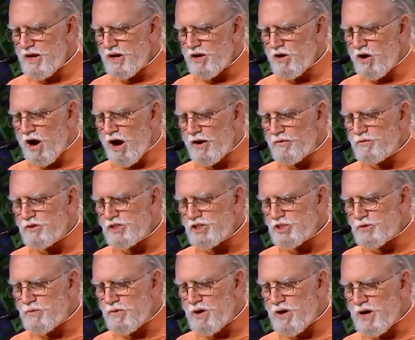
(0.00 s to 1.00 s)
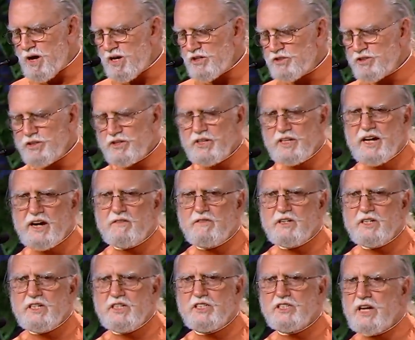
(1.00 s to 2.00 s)
God responds to the
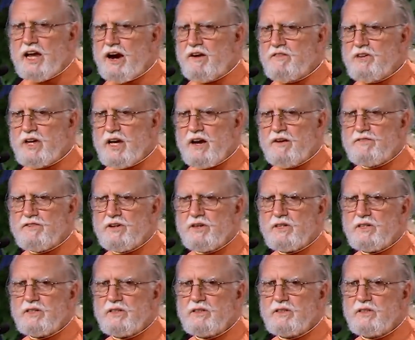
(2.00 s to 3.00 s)
devotee's every effort